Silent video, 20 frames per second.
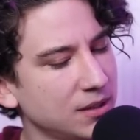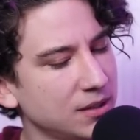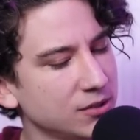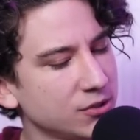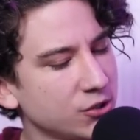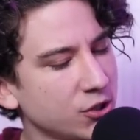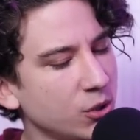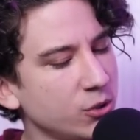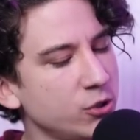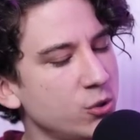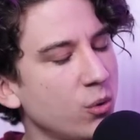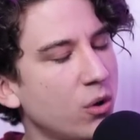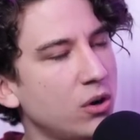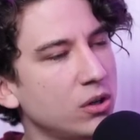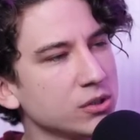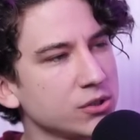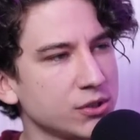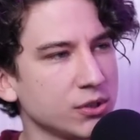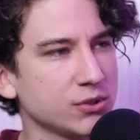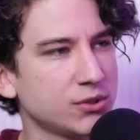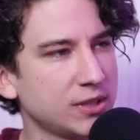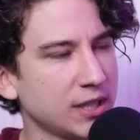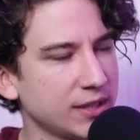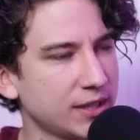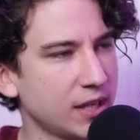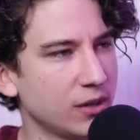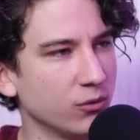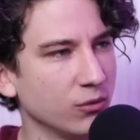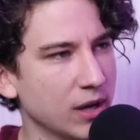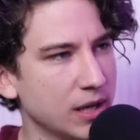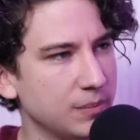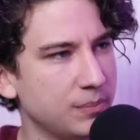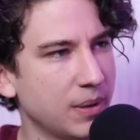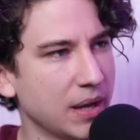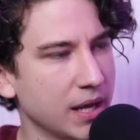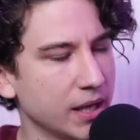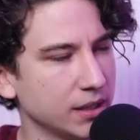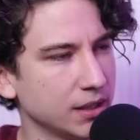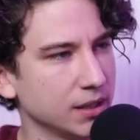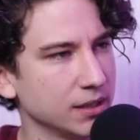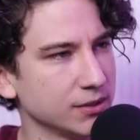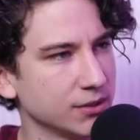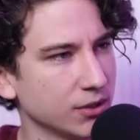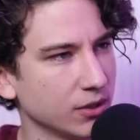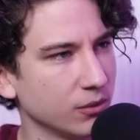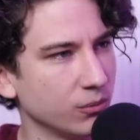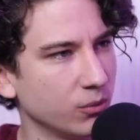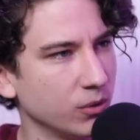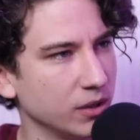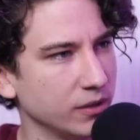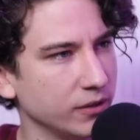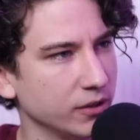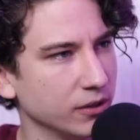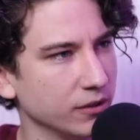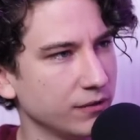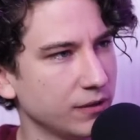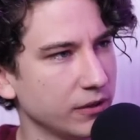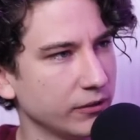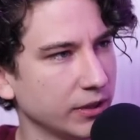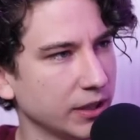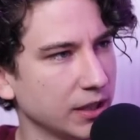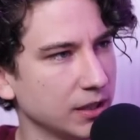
So you also said that red pandas are one of your favorite